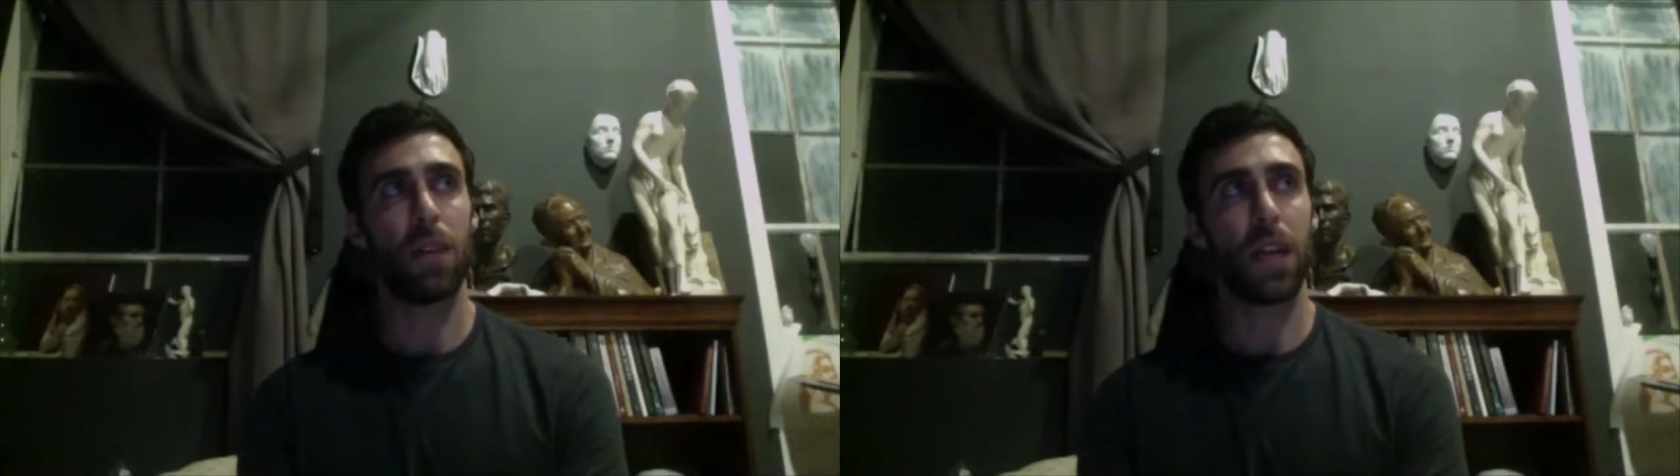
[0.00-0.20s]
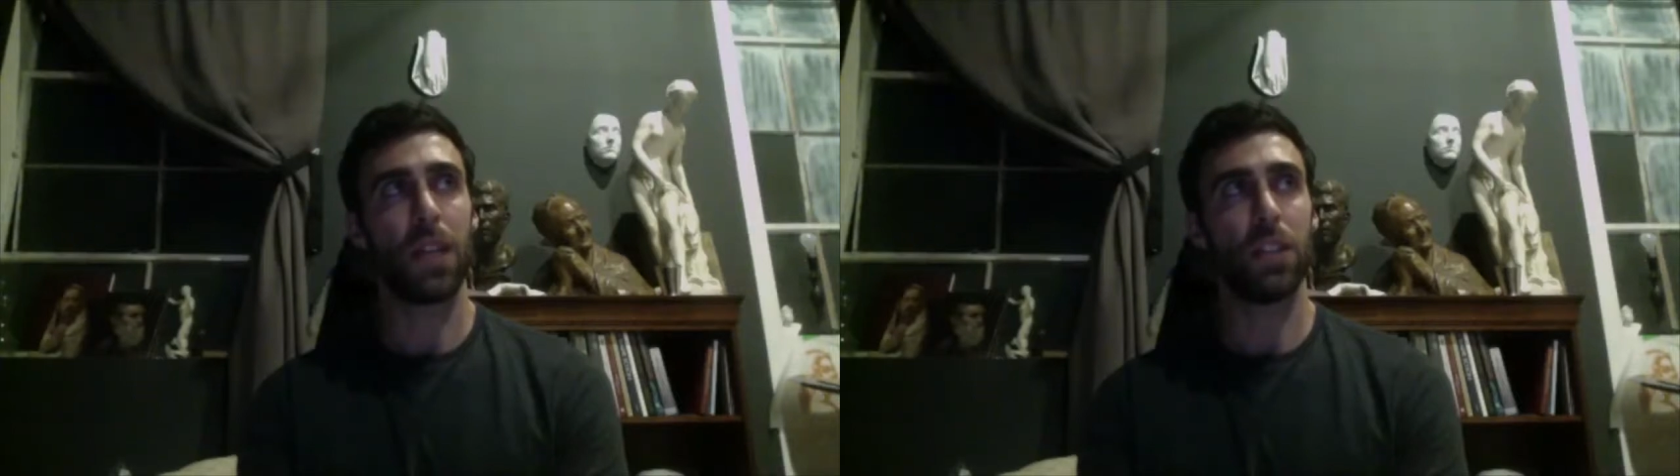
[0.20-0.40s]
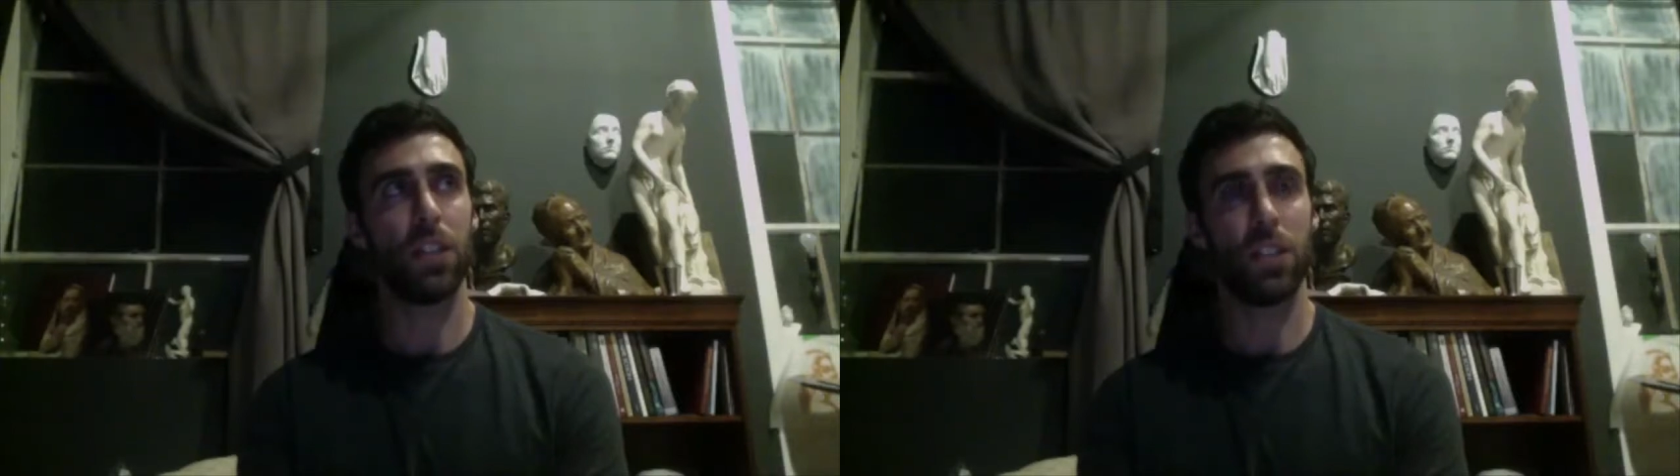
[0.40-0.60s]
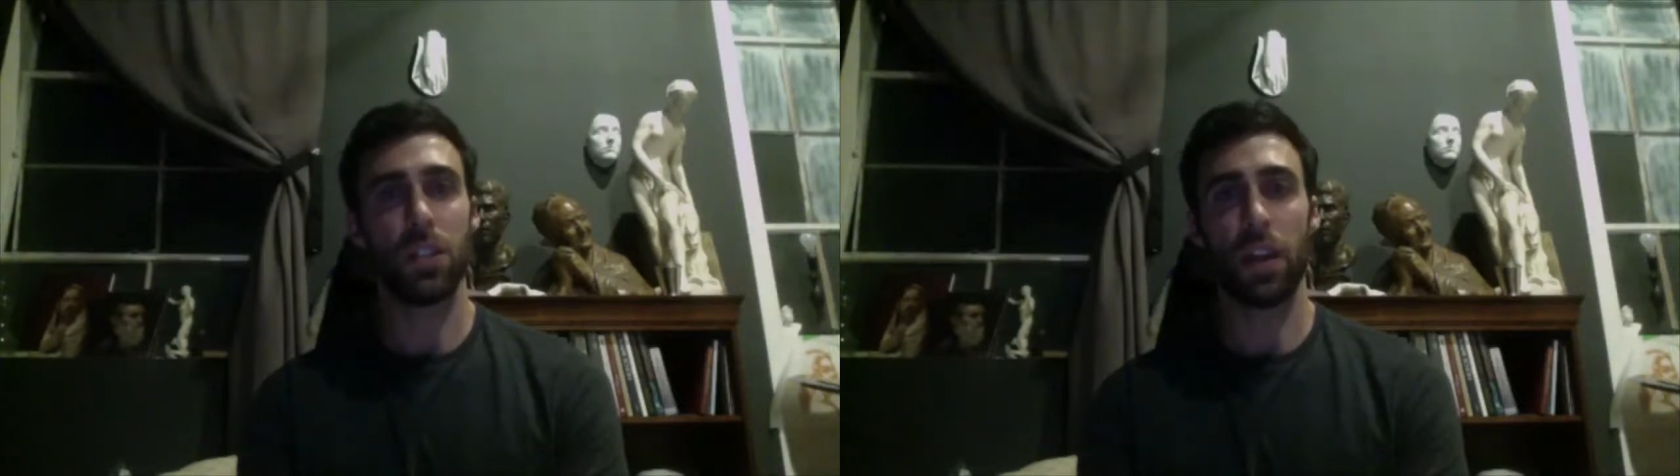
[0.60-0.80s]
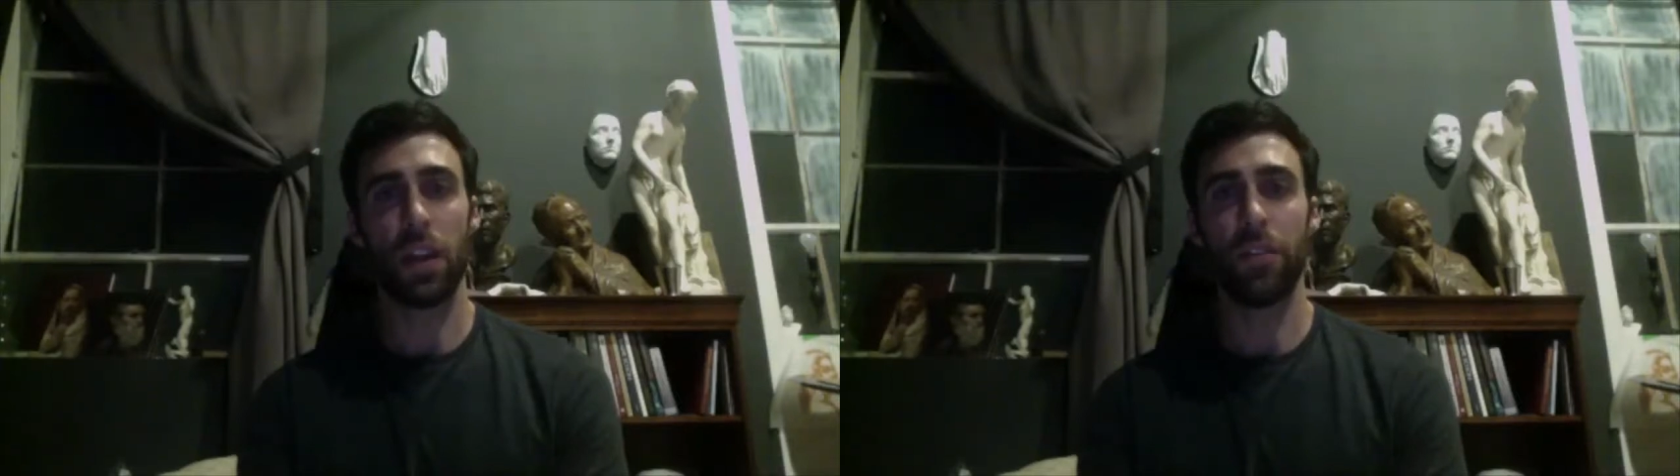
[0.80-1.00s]
guess just
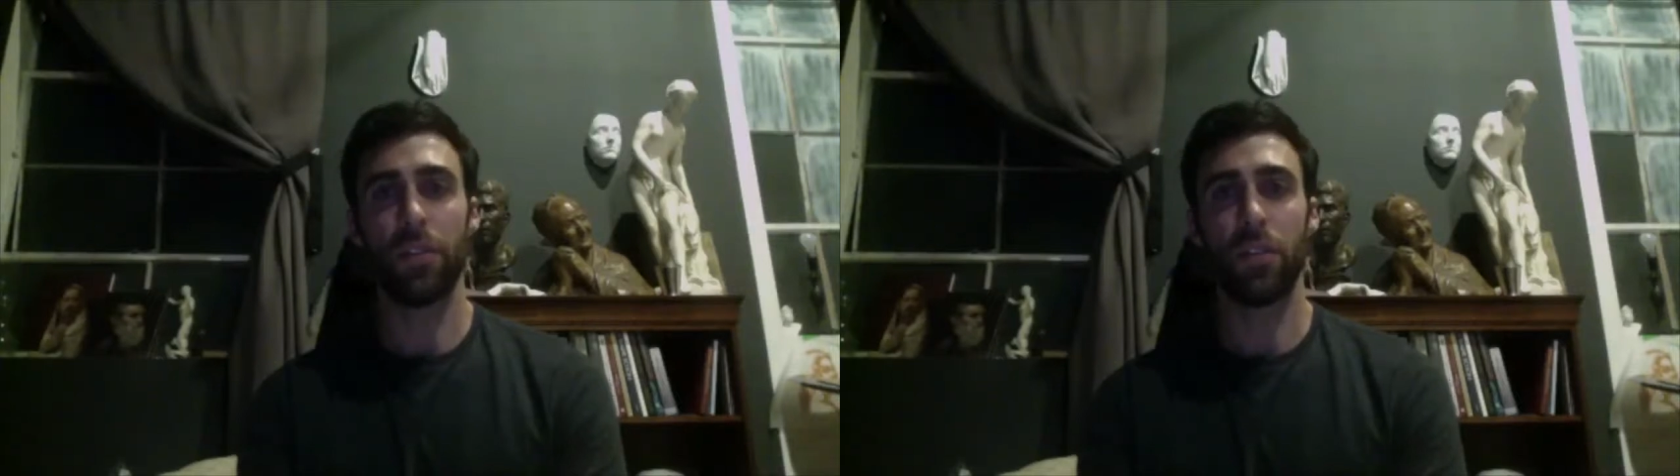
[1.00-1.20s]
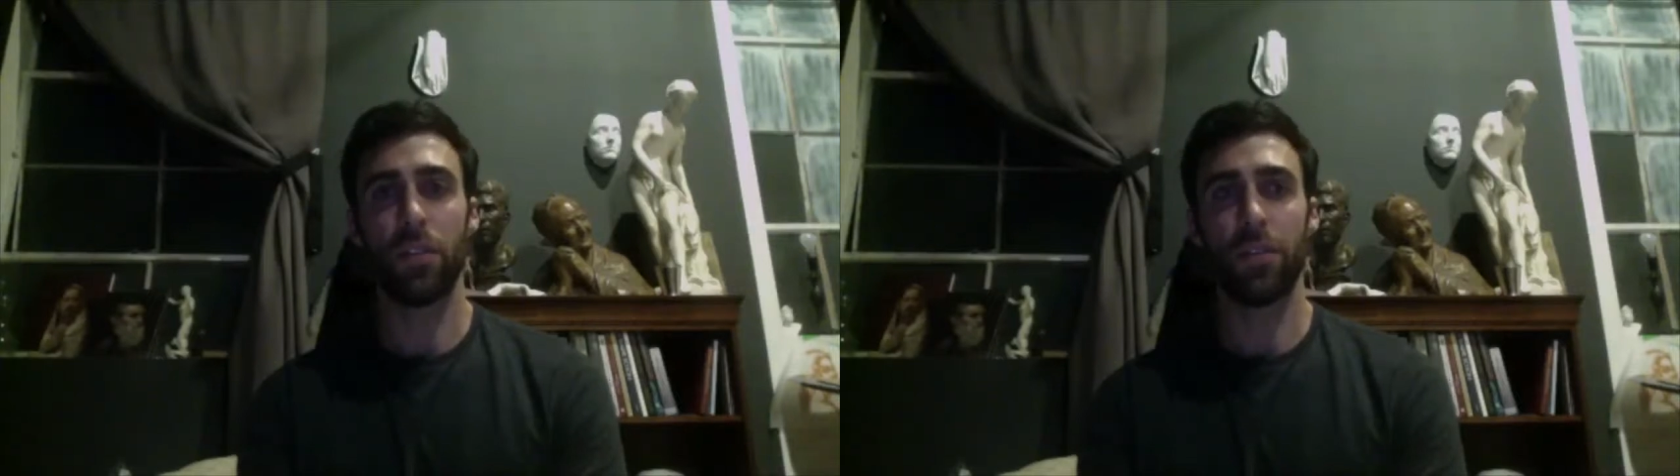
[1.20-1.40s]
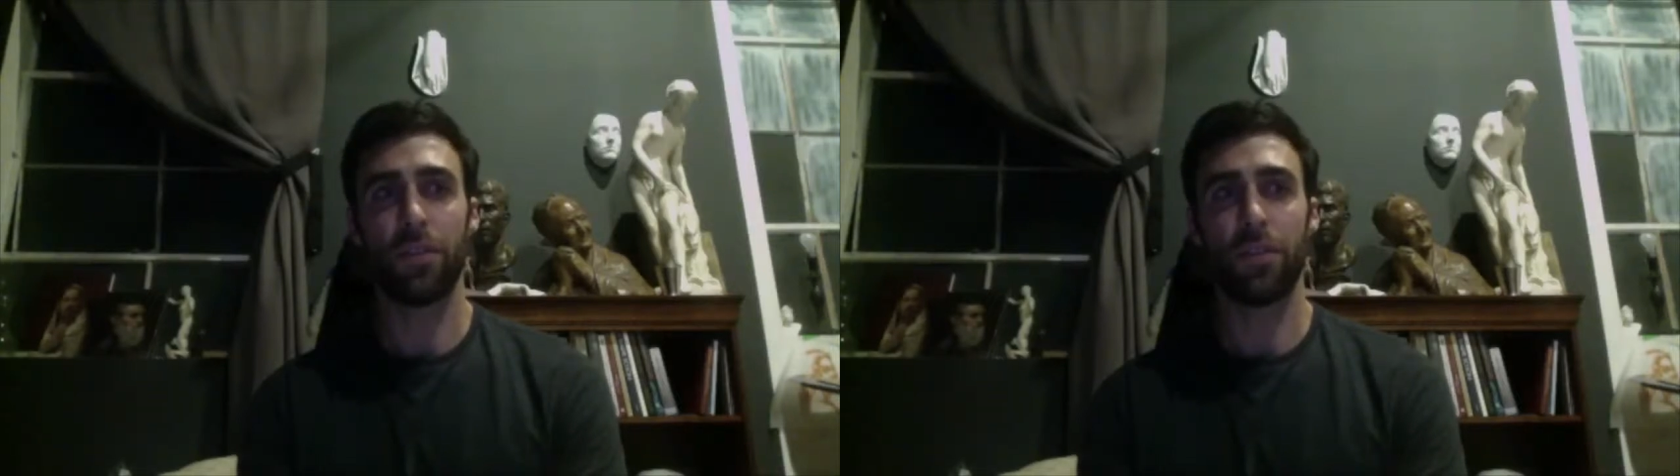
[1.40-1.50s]
thankful